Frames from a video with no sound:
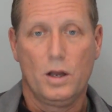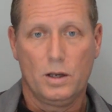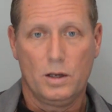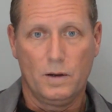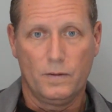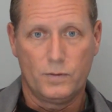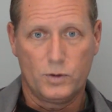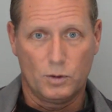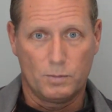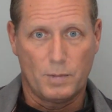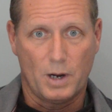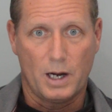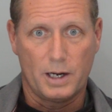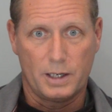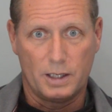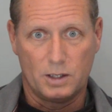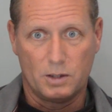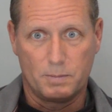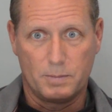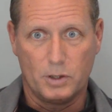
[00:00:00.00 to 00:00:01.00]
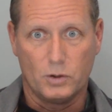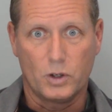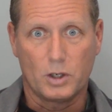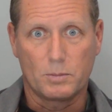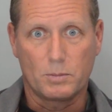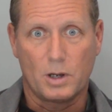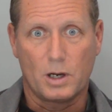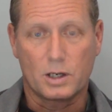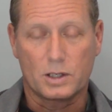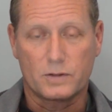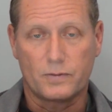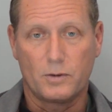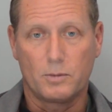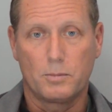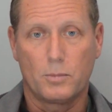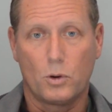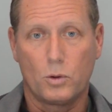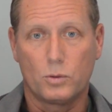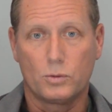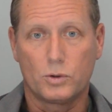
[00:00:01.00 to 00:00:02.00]
gives your body the building blocks for
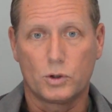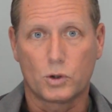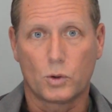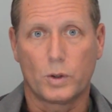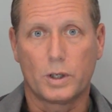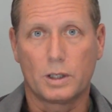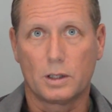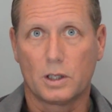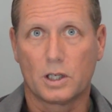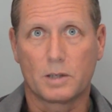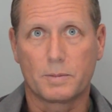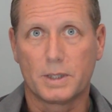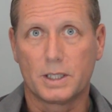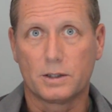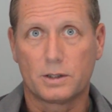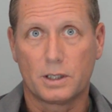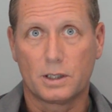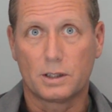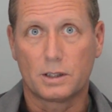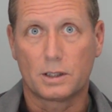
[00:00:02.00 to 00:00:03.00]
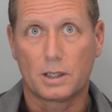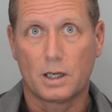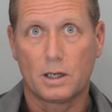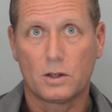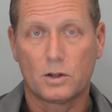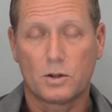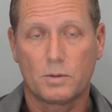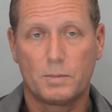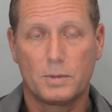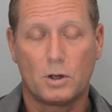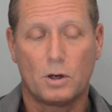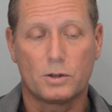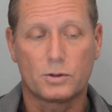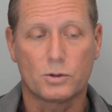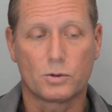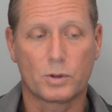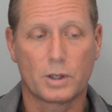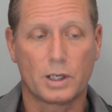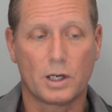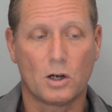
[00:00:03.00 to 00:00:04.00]
bone, joint, ligament, tendon health, but
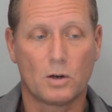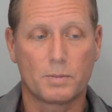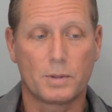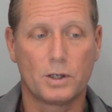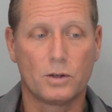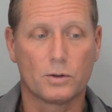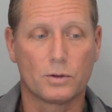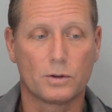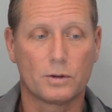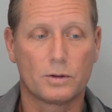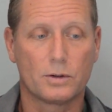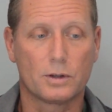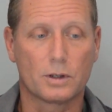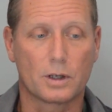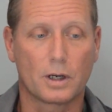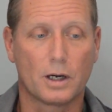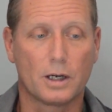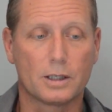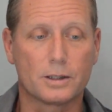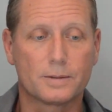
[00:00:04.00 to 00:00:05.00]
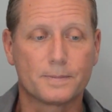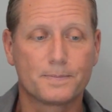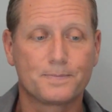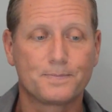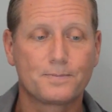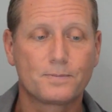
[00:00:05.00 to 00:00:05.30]
also can help heal the gut.